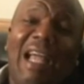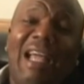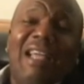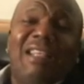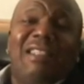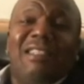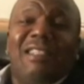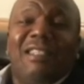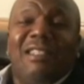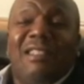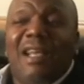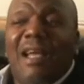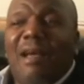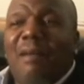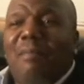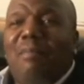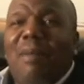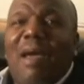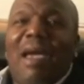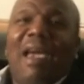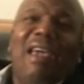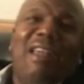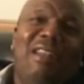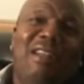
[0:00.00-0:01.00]
That's just
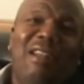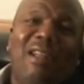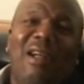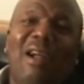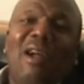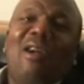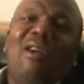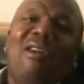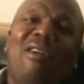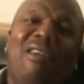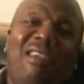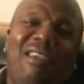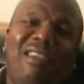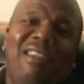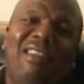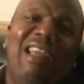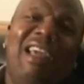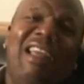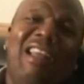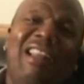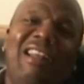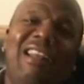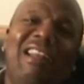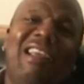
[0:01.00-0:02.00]
how bad of the area
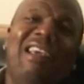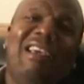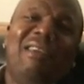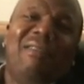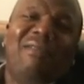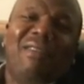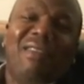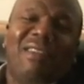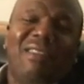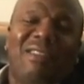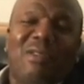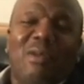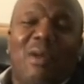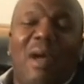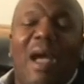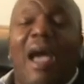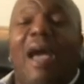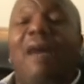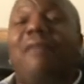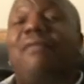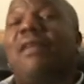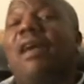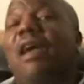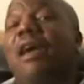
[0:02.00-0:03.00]
that he lives in. So I
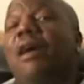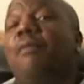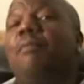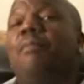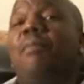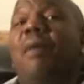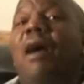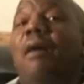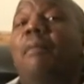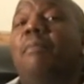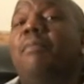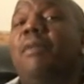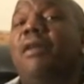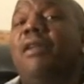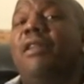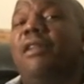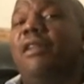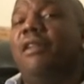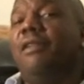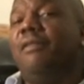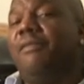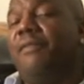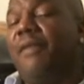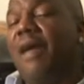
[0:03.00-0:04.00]
have to help my
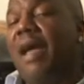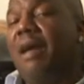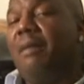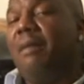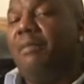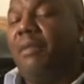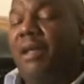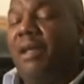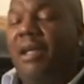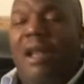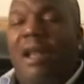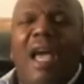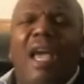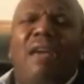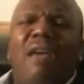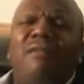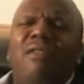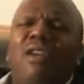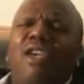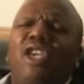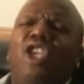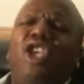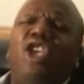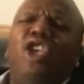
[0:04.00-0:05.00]
immediate family, and I
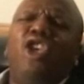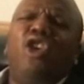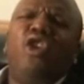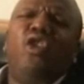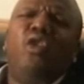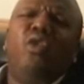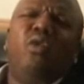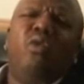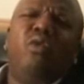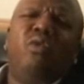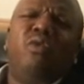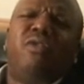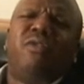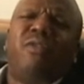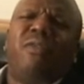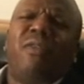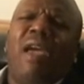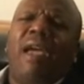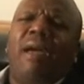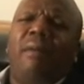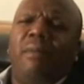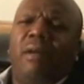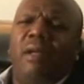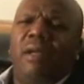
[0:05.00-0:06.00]
have a huge
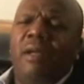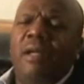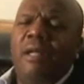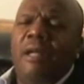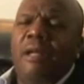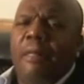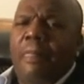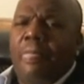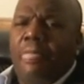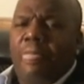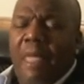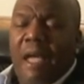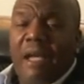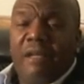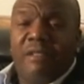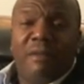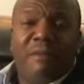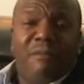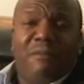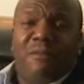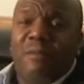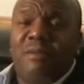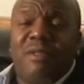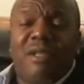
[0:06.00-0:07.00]
family. That's
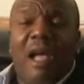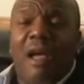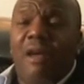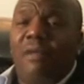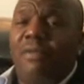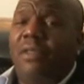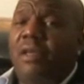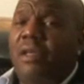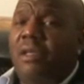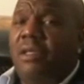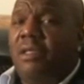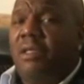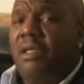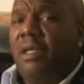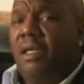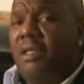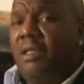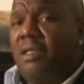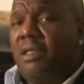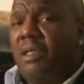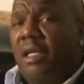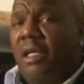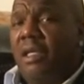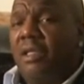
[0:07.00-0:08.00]
I'm from Southeast
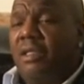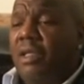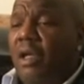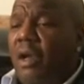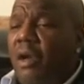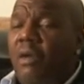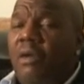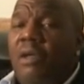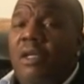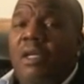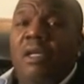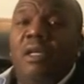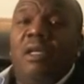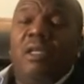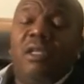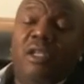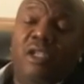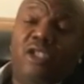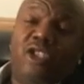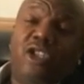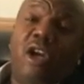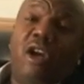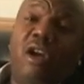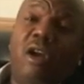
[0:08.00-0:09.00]
DC. So
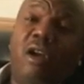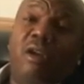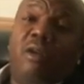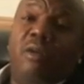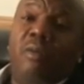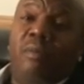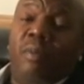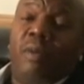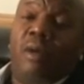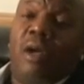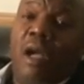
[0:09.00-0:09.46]
the charity